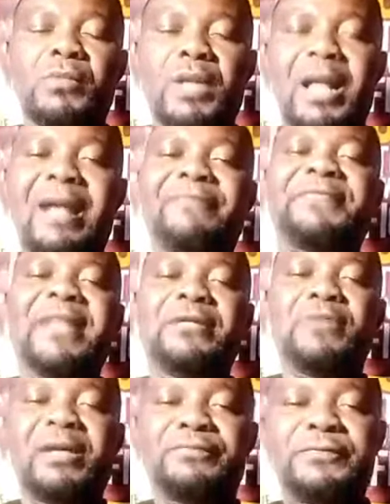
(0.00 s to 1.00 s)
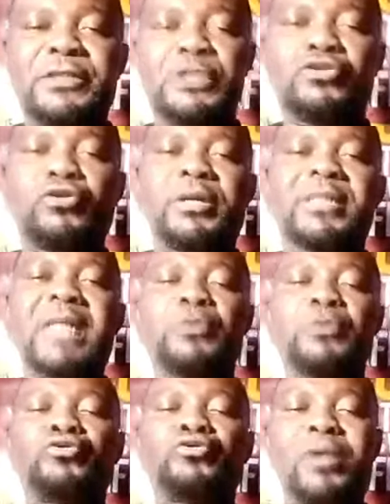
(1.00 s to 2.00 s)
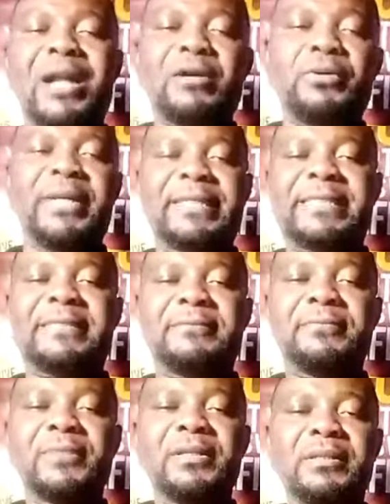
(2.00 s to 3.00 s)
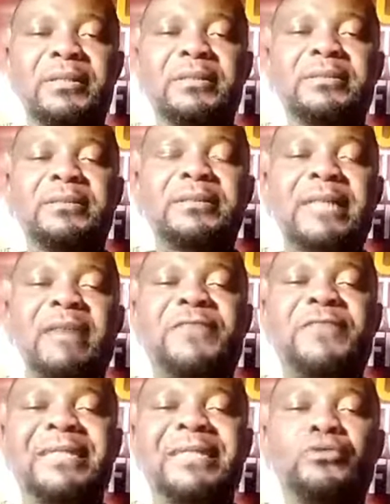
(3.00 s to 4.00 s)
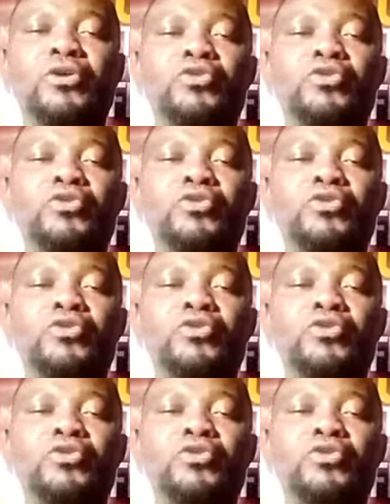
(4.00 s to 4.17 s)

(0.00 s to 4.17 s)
After you have finished scoring, I want you to calculate. Now find out those